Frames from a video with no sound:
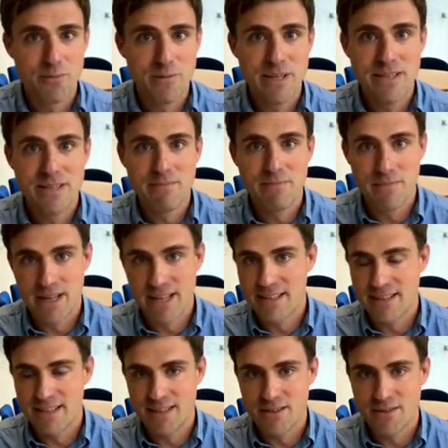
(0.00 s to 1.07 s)
we at
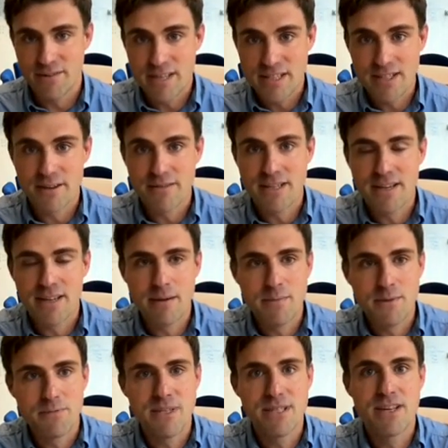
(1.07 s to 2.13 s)
the University of
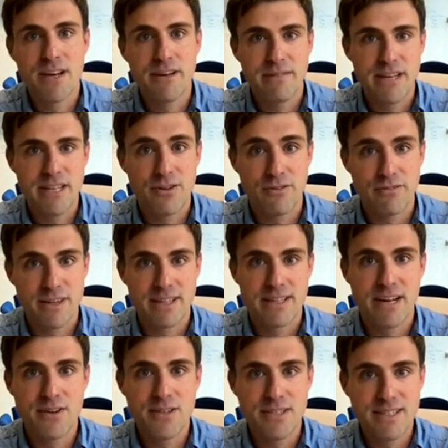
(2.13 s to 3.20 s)
Southampton, we surveyed over
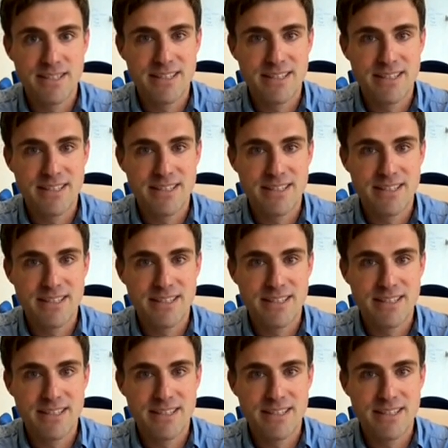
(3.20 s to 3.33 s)
1,000